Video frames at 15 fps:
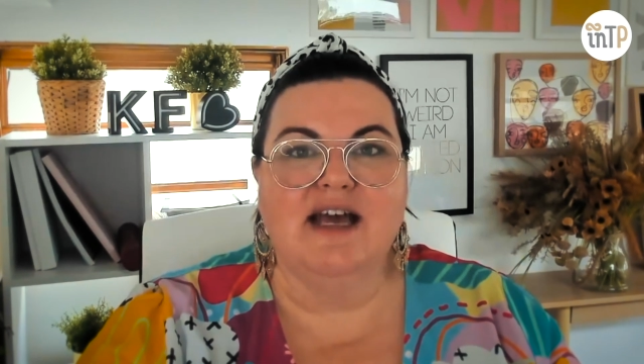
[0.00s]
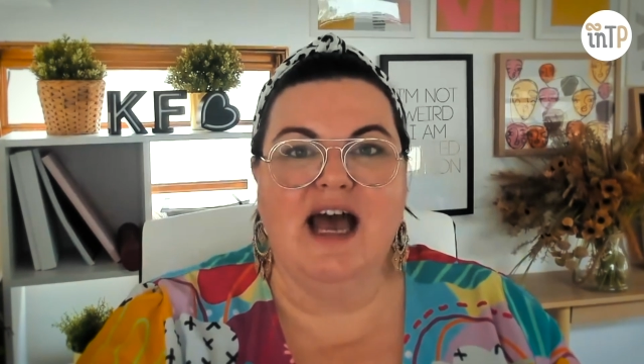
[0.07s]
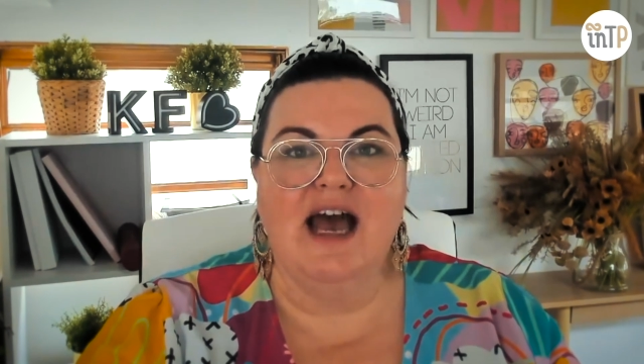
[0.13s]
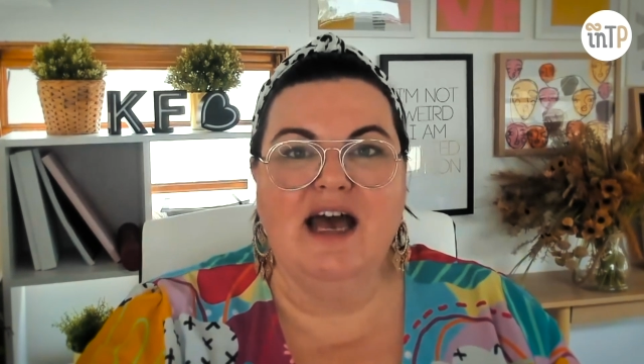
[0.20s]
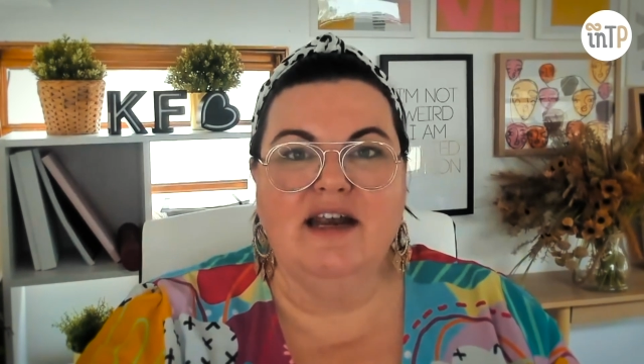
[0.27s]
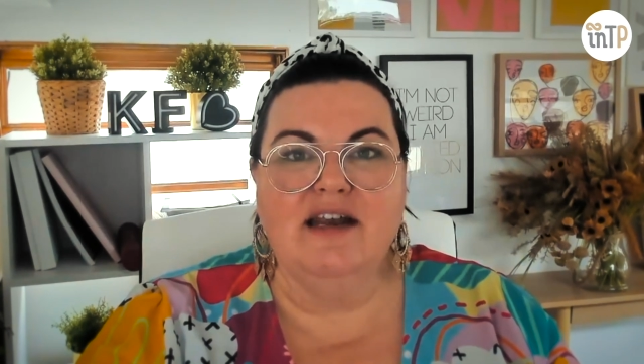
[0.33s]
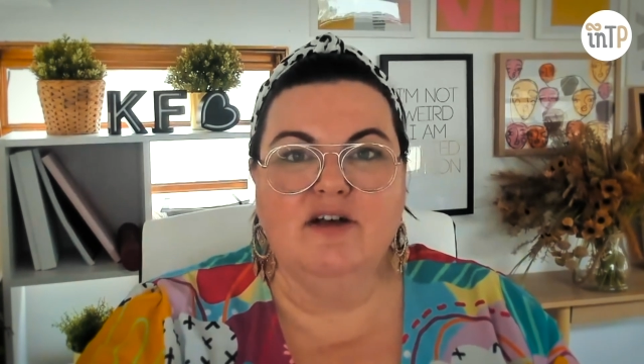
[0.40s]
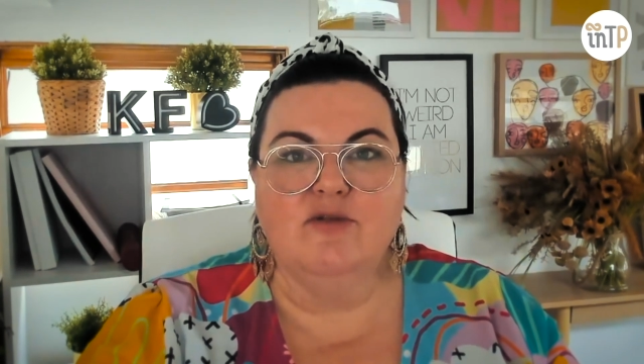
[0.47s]

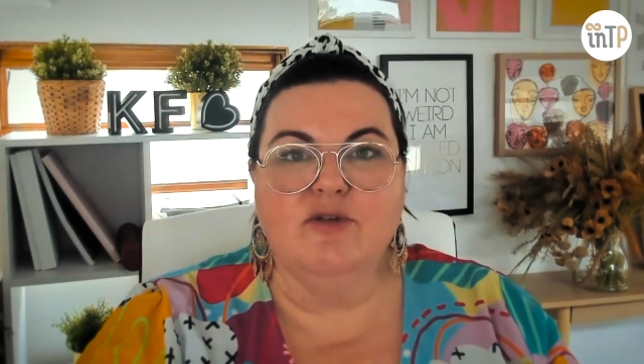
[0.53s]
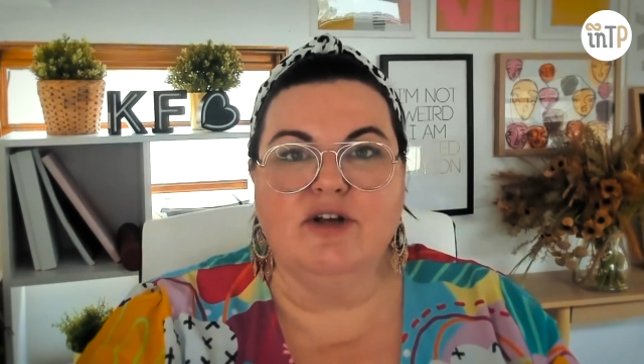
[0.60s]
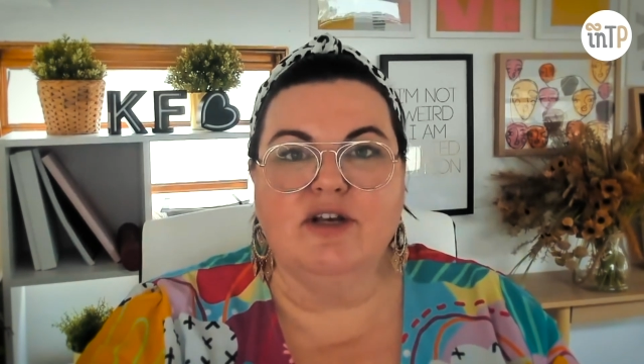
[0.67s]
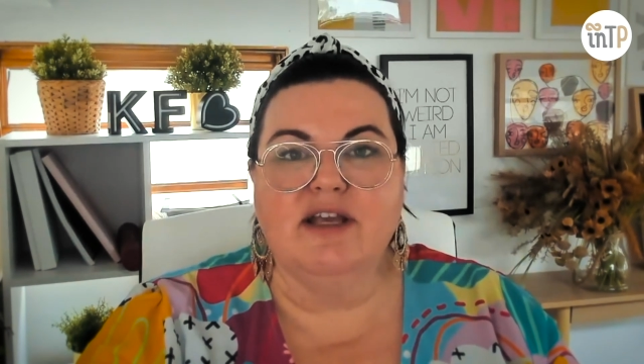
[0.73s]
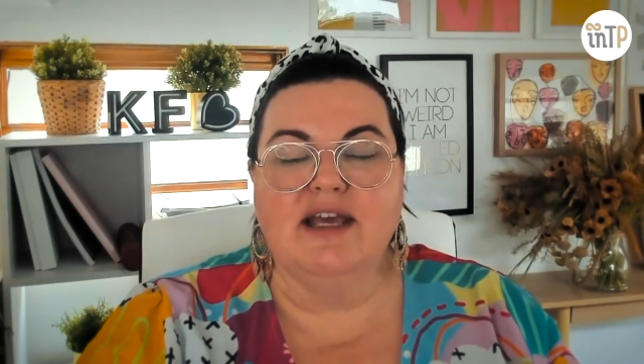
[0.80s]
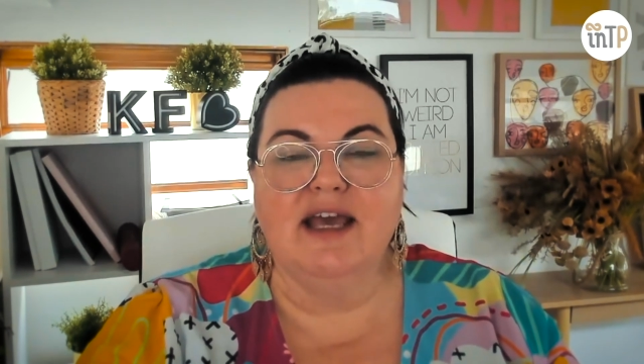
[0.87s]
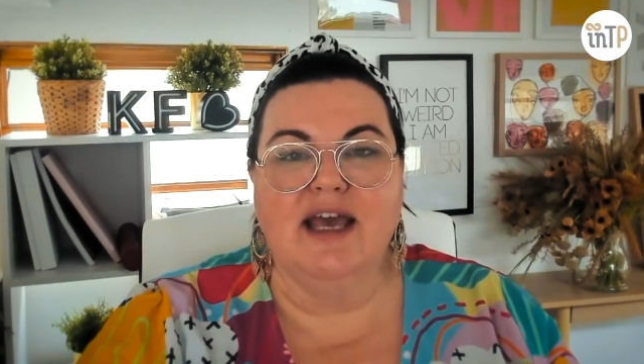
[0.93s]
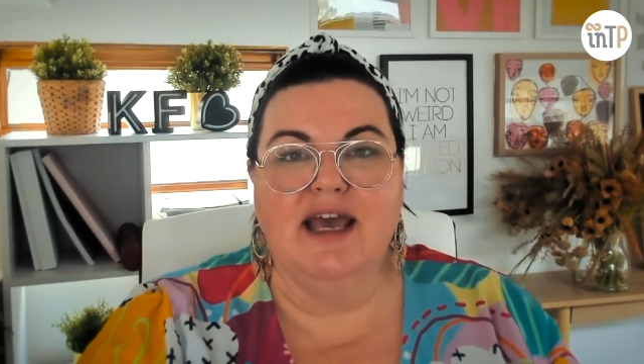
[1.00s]
adequate
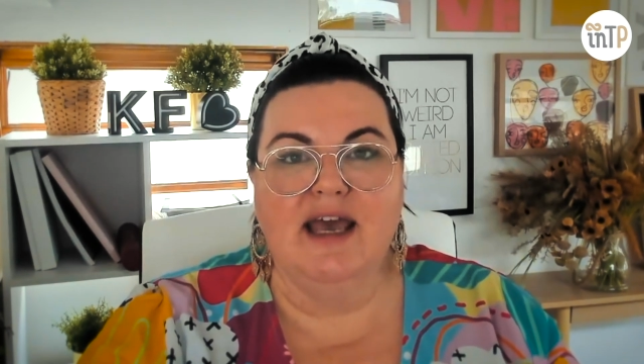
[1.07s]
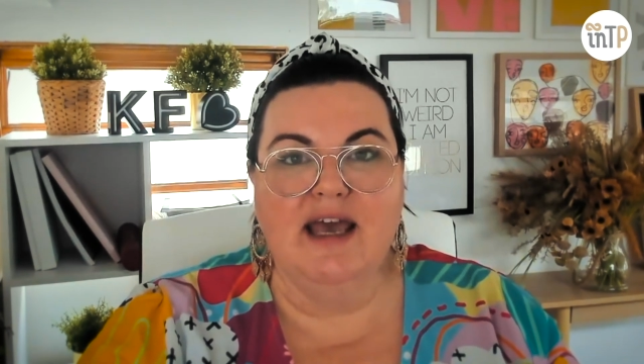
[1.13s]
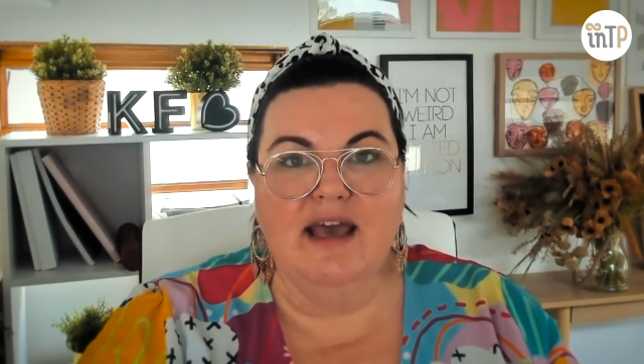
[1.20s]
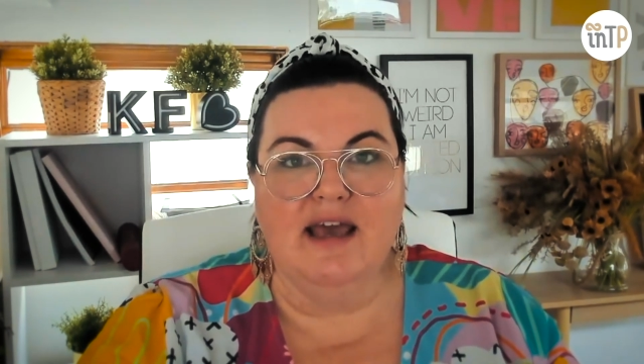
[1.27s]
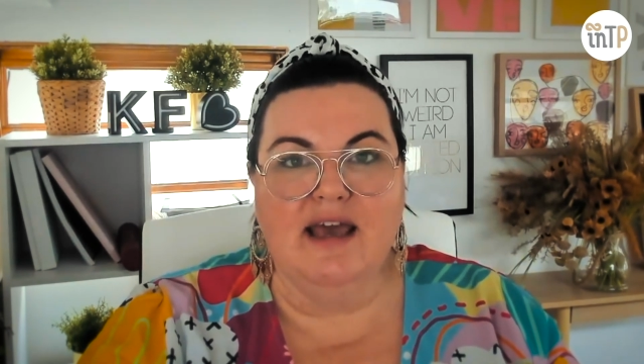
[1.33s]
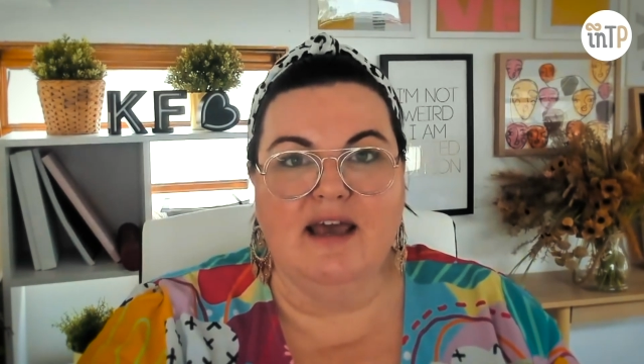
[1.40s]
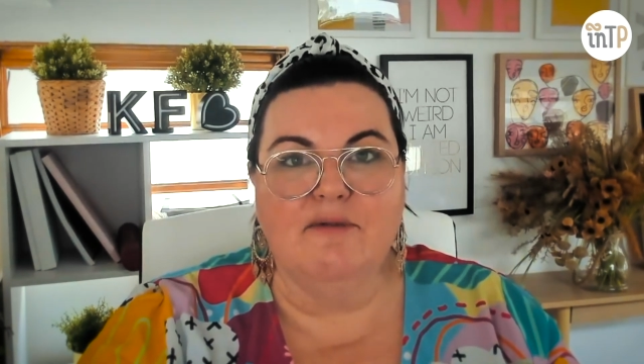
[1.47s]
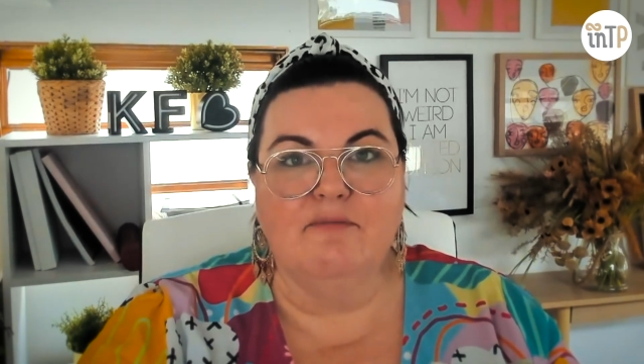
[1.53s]

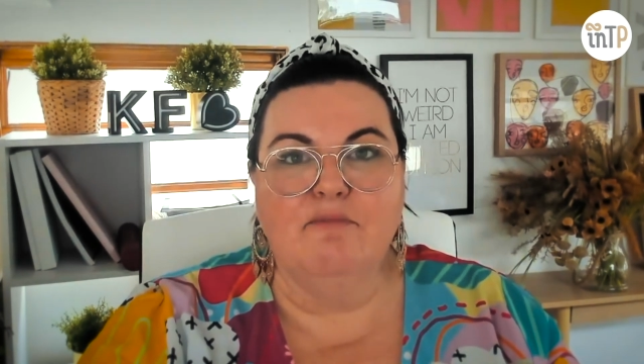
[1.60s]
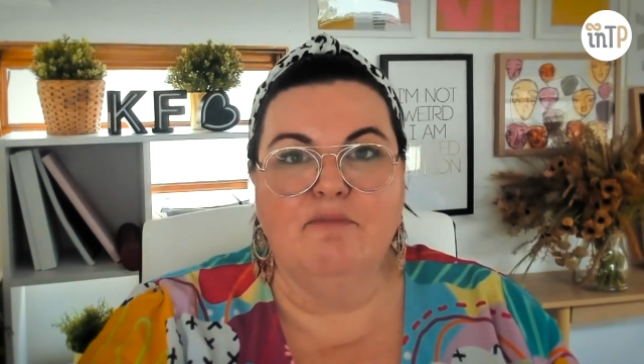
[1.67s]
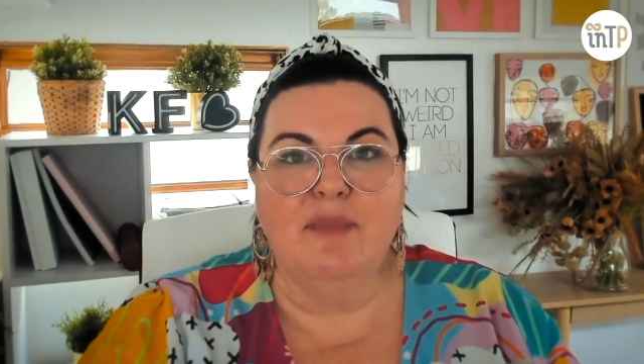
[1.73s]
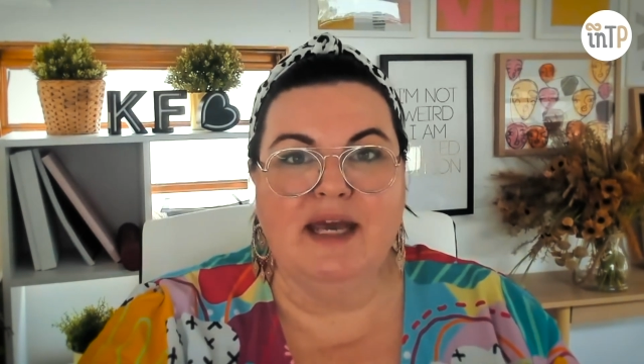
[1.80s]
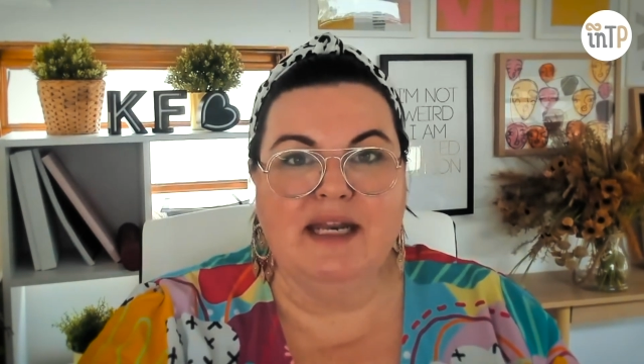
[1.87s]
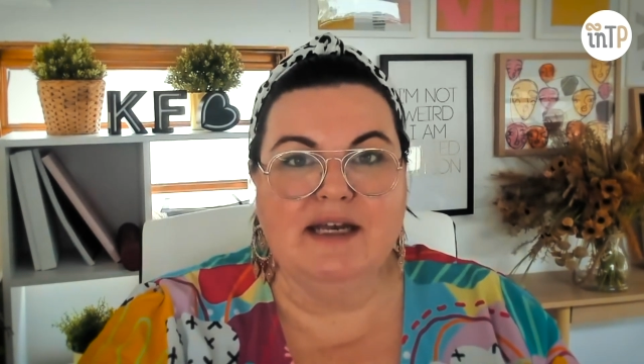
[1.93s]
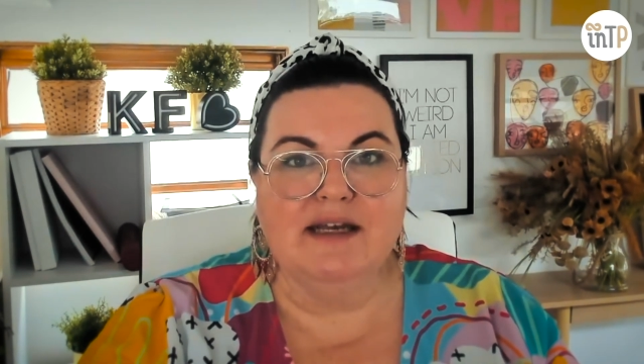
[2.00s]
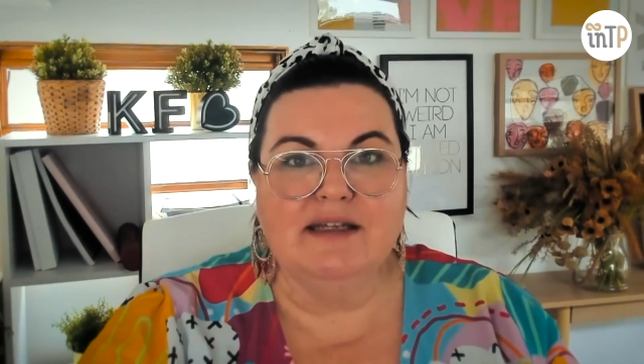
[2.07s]
care
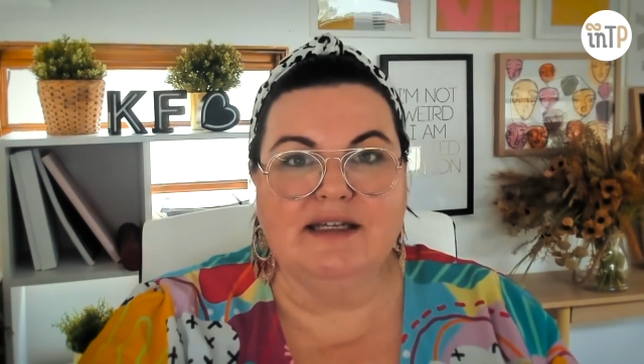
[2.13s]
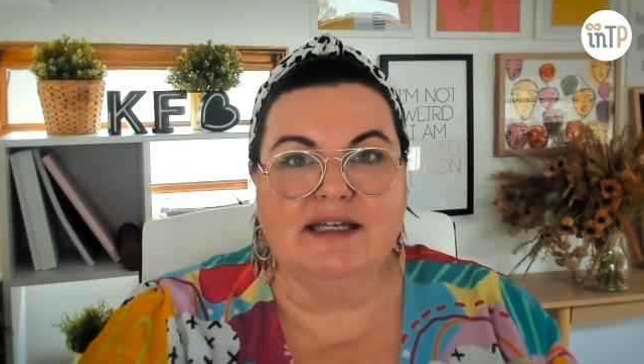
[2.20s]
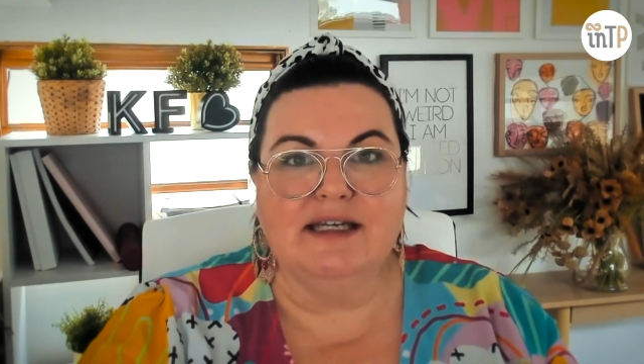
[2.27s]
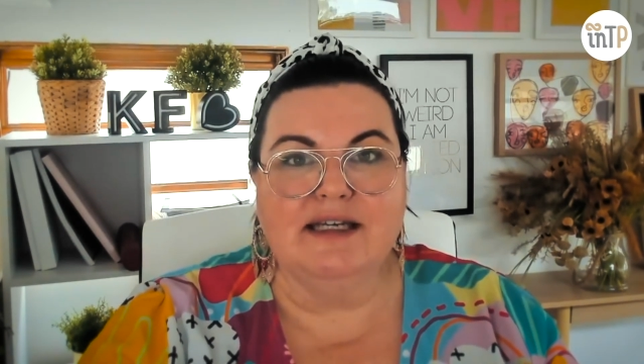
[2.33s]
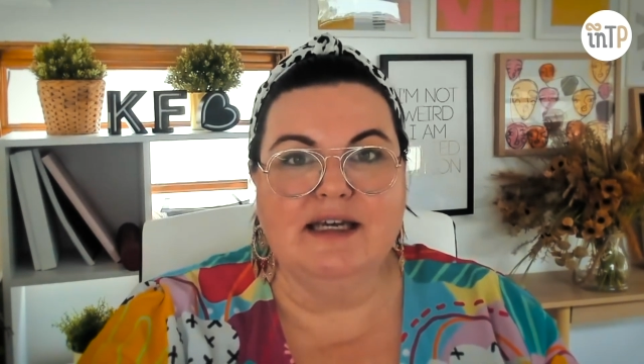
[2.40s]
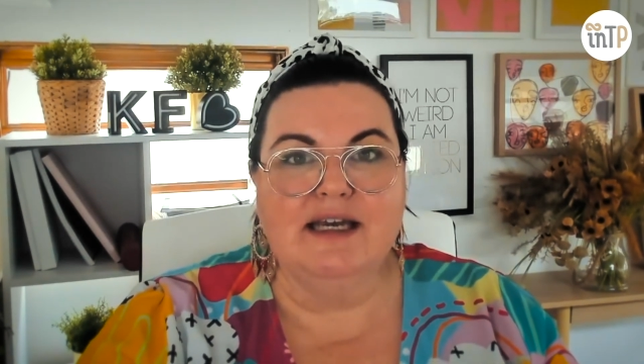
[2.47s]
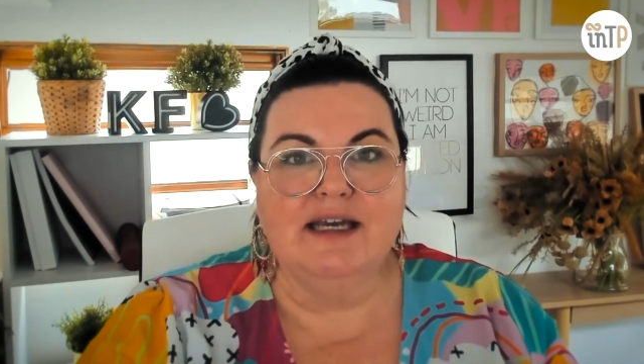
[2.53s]
medically